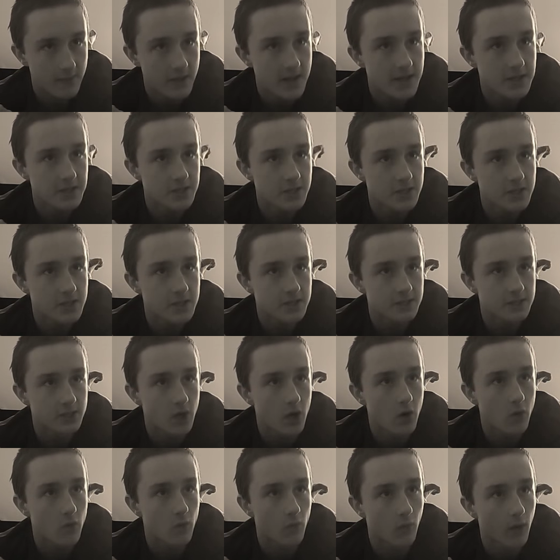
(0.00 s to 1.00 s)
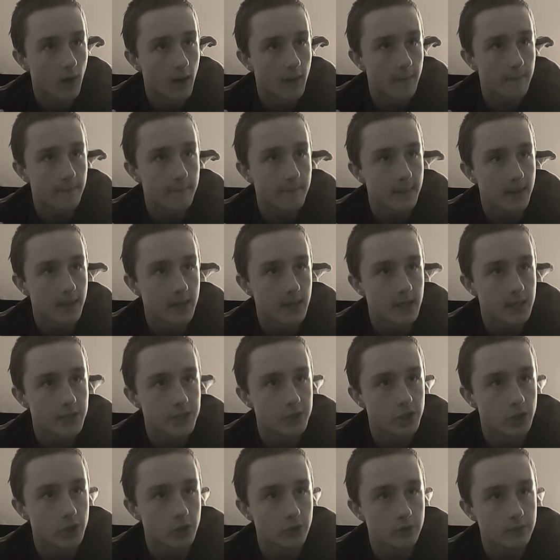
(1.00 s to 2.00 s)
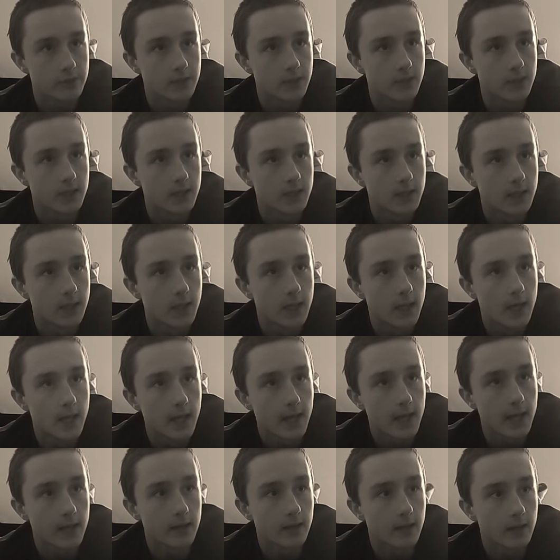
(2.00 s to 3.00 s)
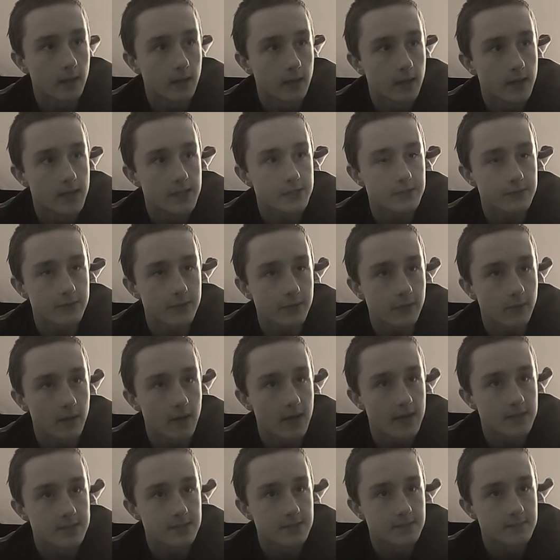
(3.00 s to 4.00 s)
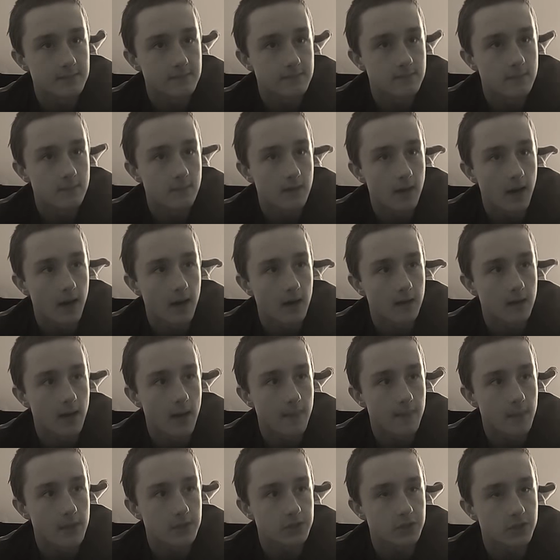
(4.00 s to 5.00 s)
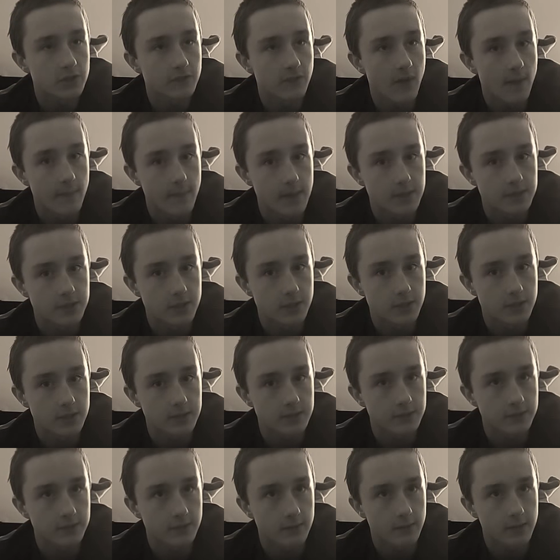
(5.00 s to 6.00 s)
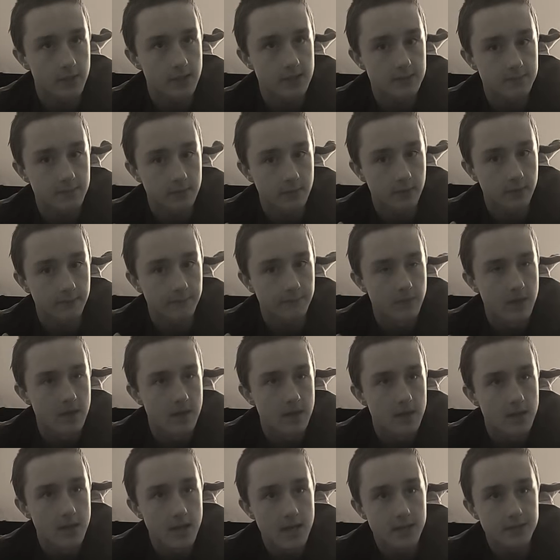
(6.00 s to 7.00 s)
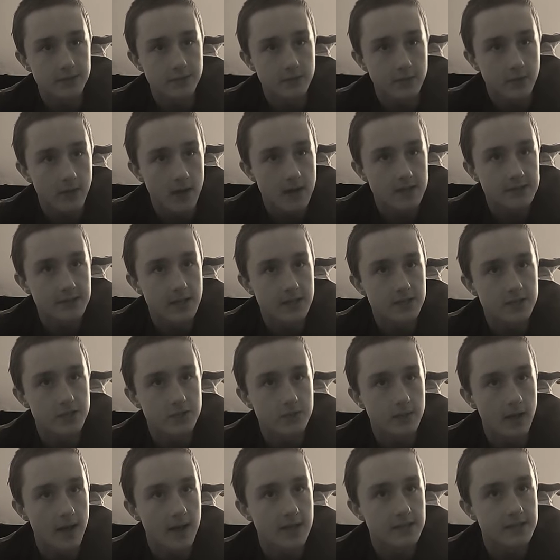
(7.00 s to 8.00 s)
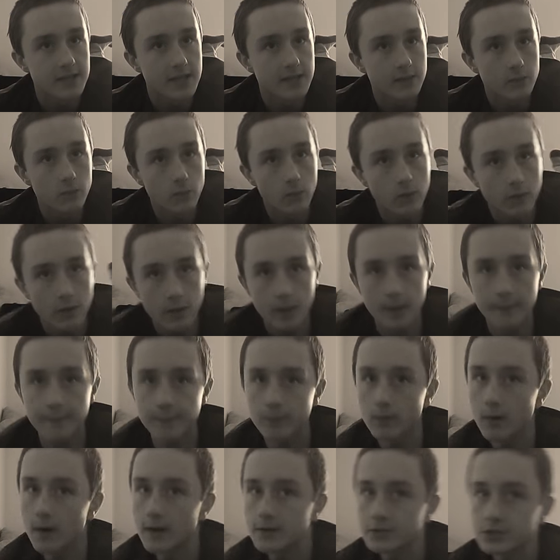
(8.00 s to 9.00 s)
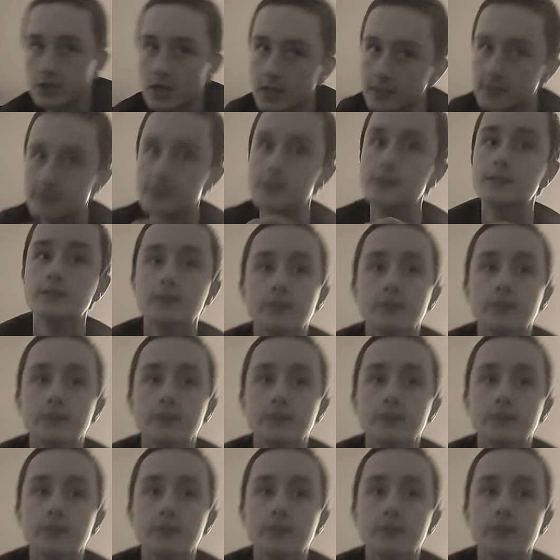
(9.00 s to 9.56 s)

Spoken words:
They just don't want me to shoot. In a history class, I'm not sure if I mentioned history class, but history class. I just had to work on a project.